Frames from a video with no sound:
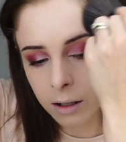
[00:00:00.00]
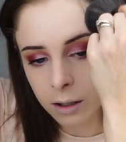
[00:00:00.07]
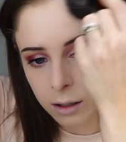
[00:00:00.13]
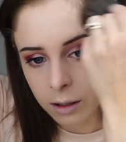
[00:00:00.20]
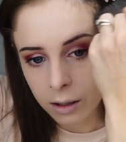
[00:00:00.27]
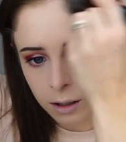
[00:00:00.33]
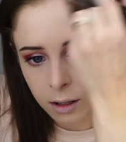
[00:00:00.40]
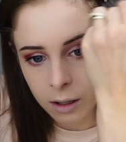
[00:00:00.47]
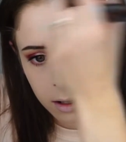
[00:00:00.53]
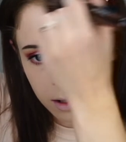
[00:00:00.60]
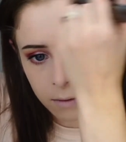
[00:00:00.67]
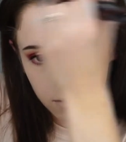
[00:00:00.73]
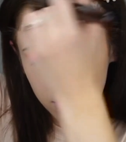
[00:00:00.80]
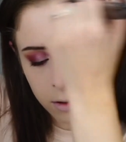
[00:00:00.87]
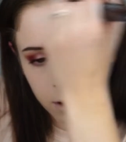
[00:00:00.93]

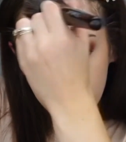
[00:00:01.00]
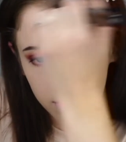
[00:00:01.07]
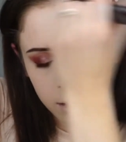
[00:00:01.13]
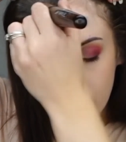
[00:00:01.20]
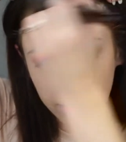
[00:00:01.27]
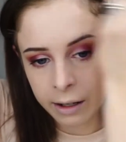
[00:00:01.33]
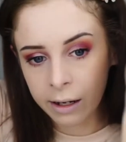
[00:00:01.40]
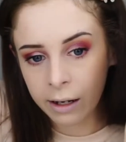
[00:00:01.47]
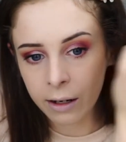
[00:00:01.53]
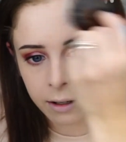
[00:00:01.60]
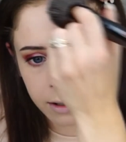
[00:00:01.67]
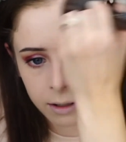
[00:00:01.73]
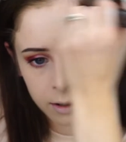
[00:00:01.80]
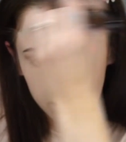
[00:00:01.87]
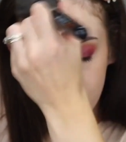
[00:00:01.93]
I've got nothing clinging